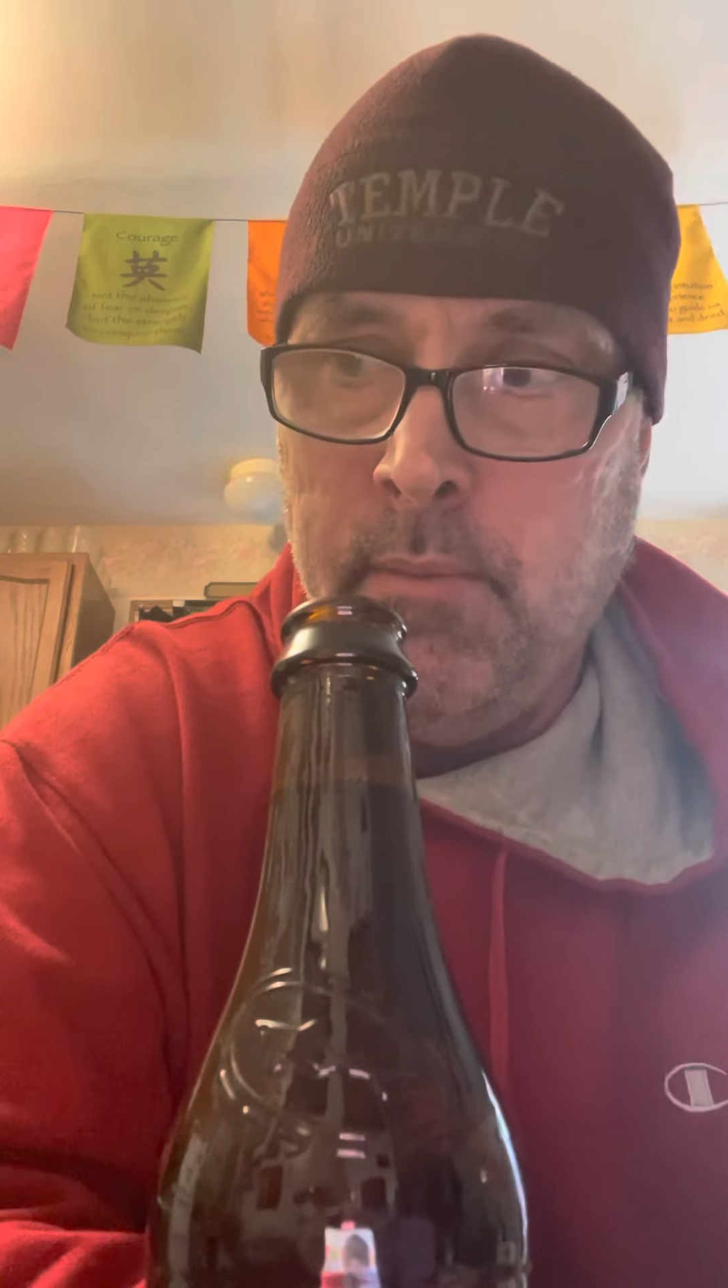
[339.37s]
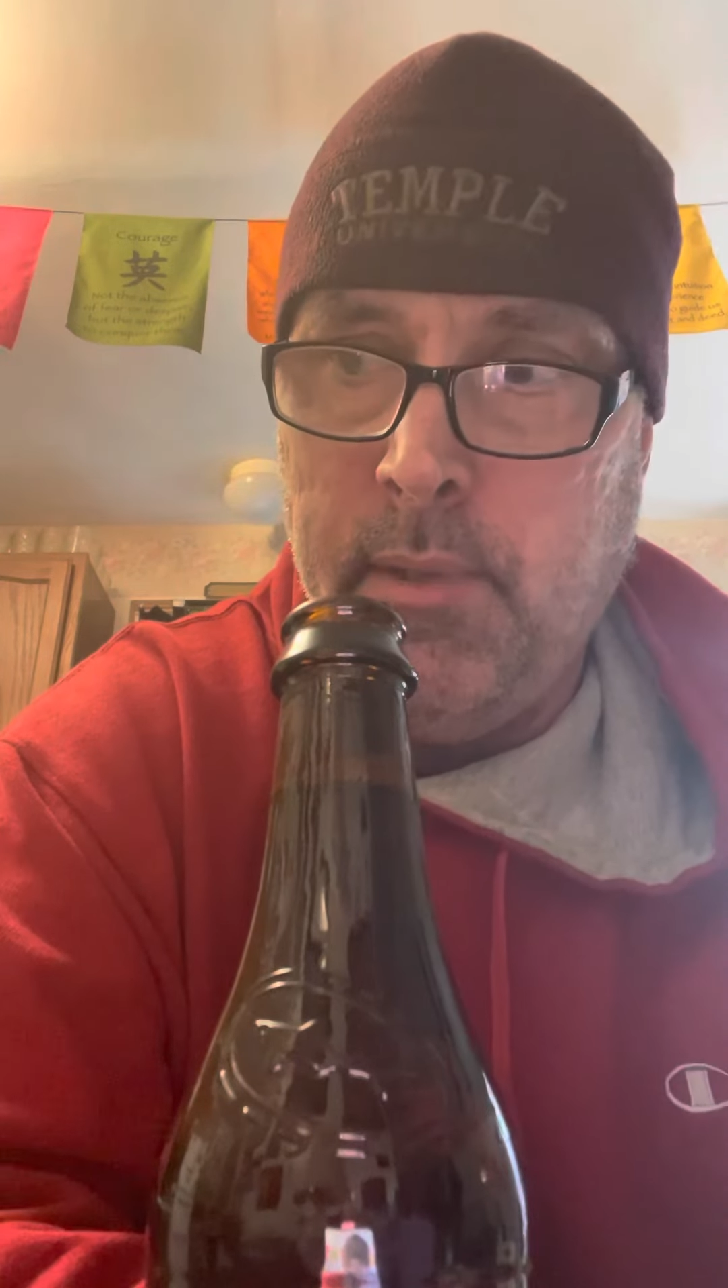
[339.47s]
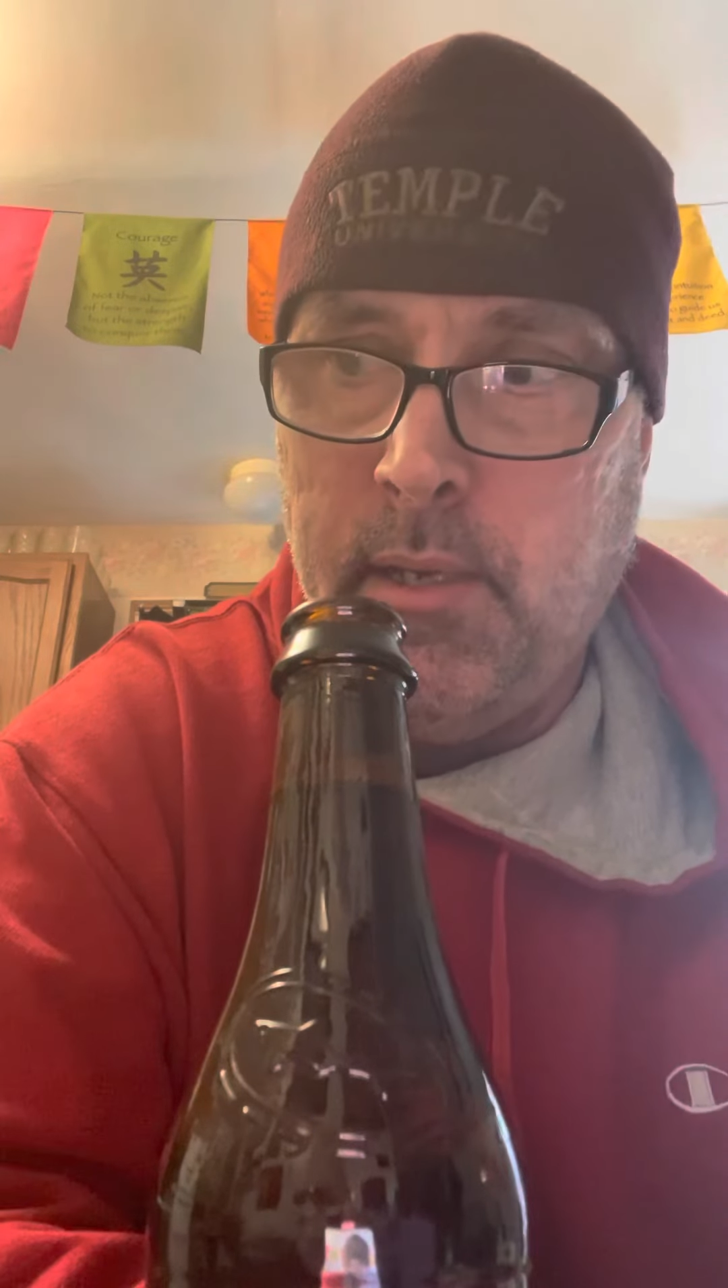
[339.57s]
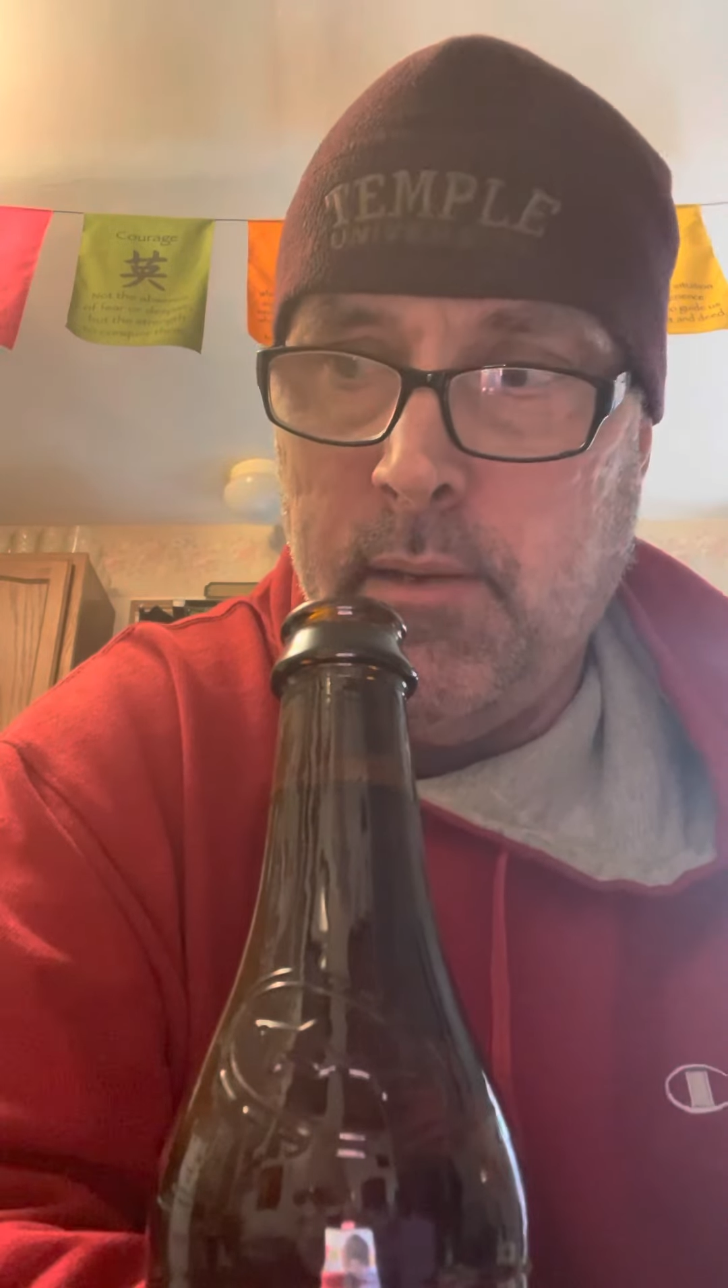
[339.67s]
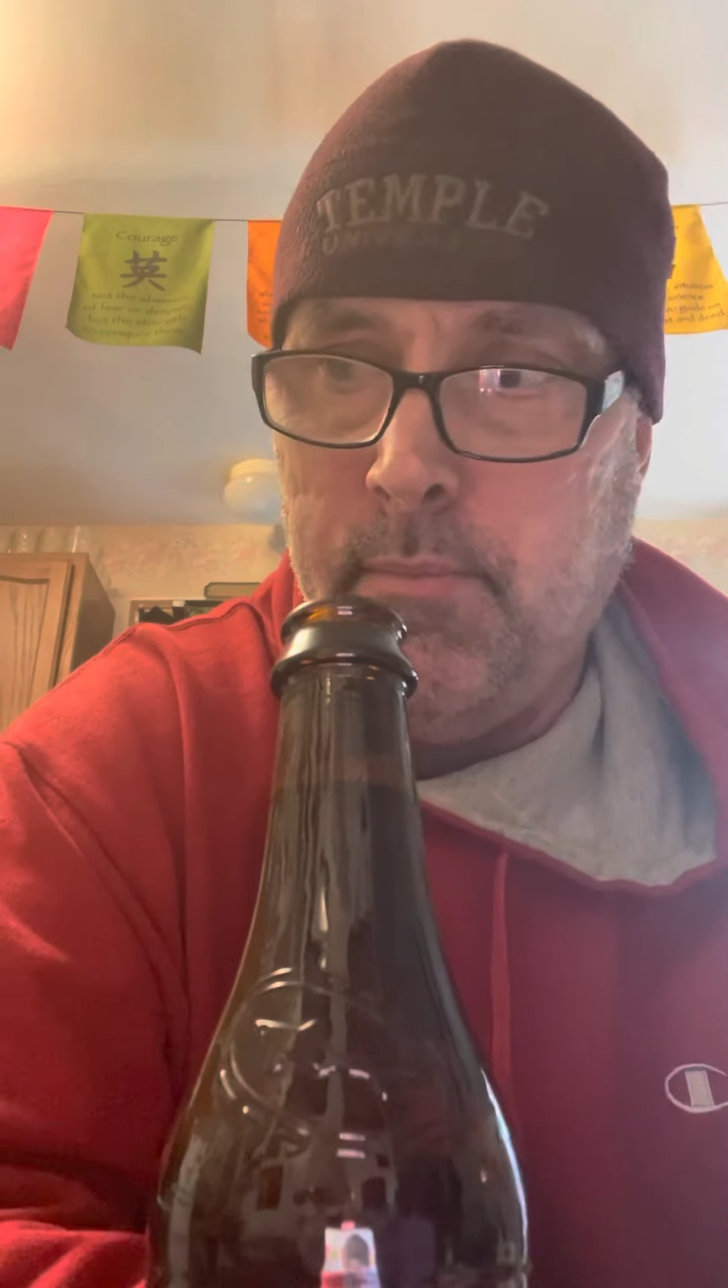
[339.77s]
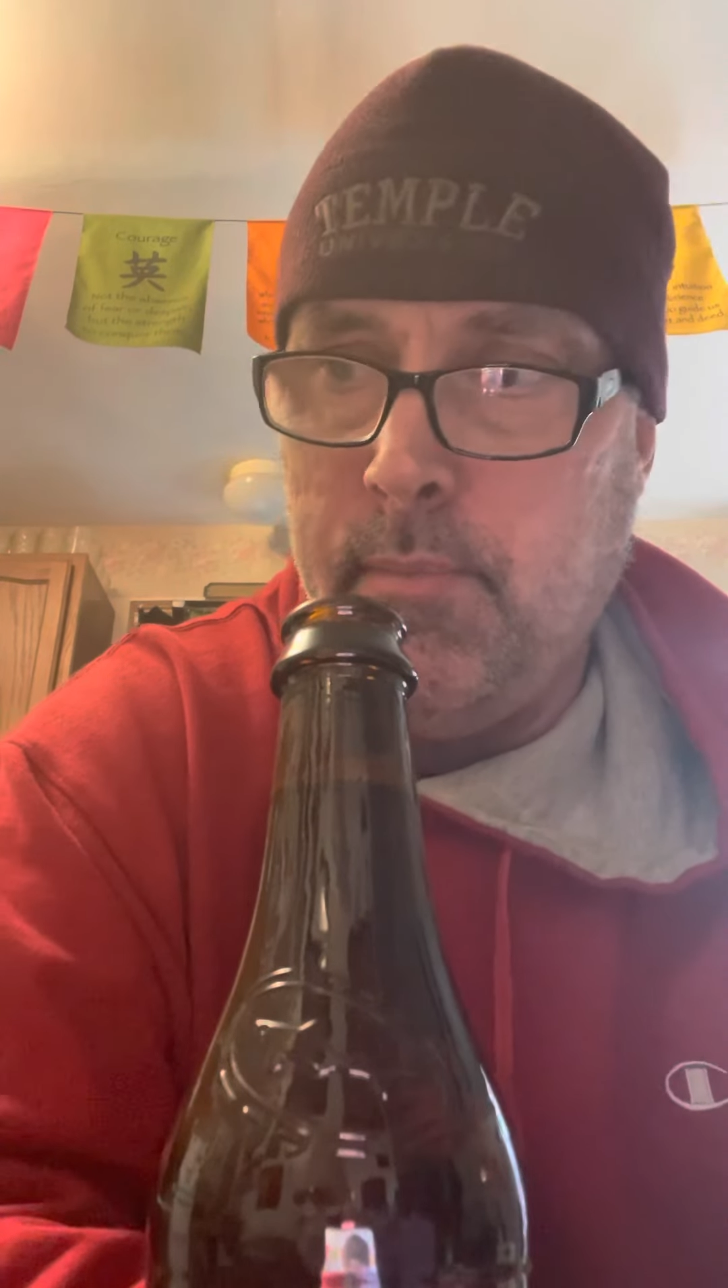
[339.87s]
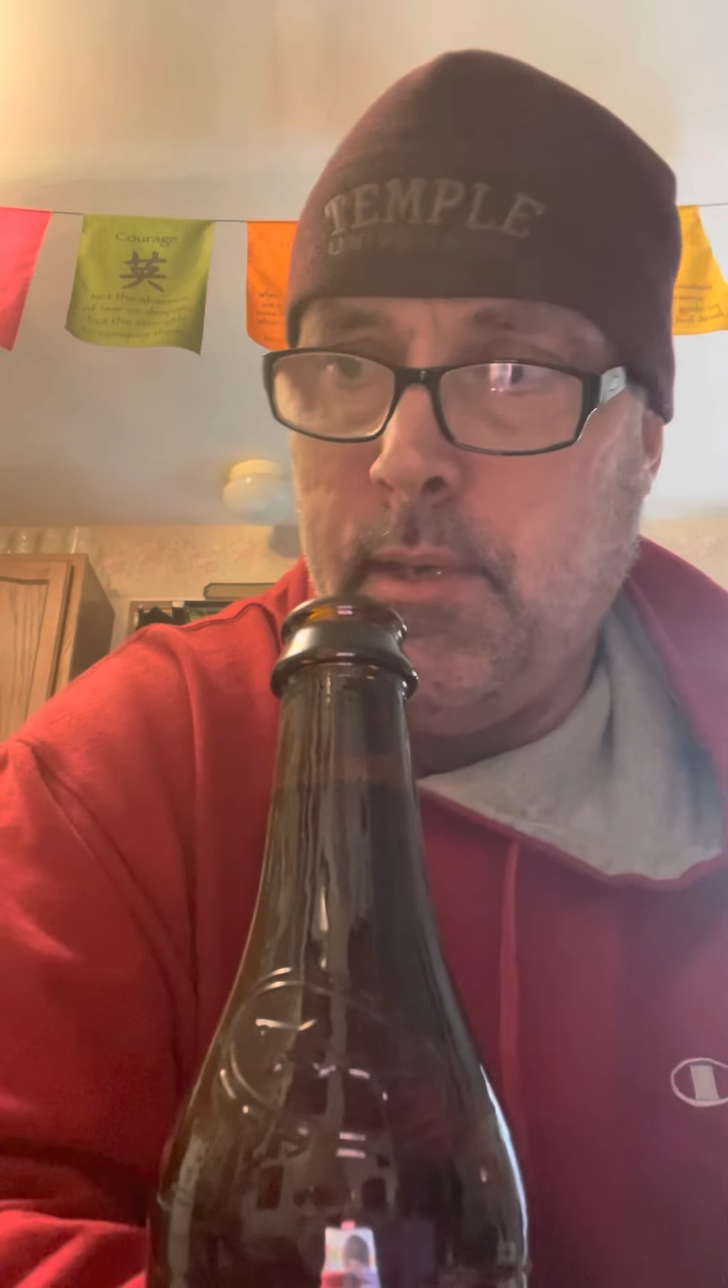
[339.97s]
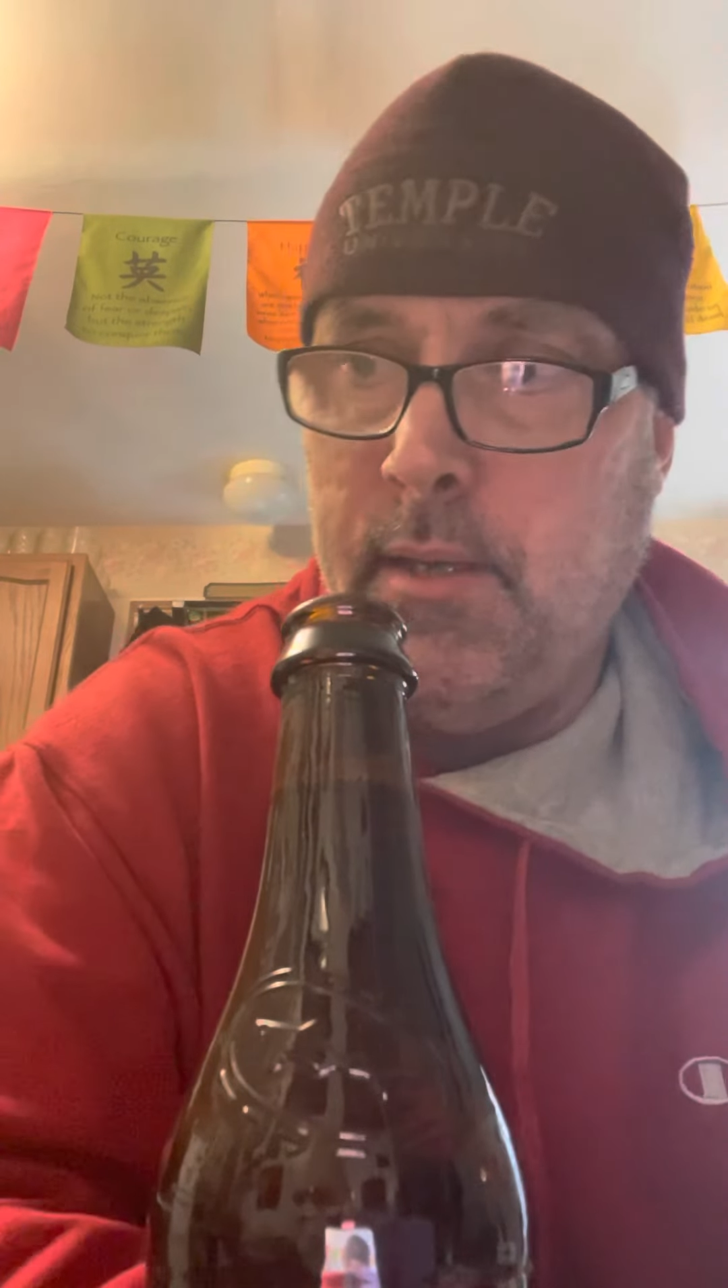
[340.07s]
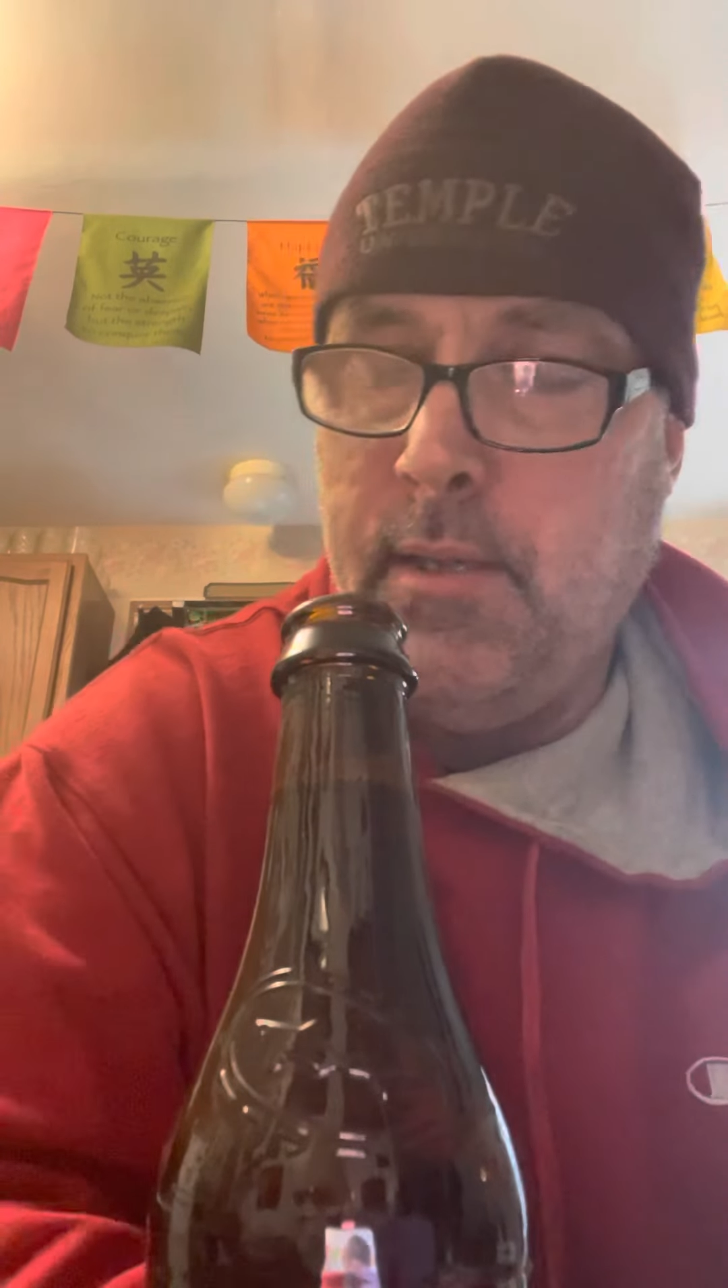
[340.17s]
become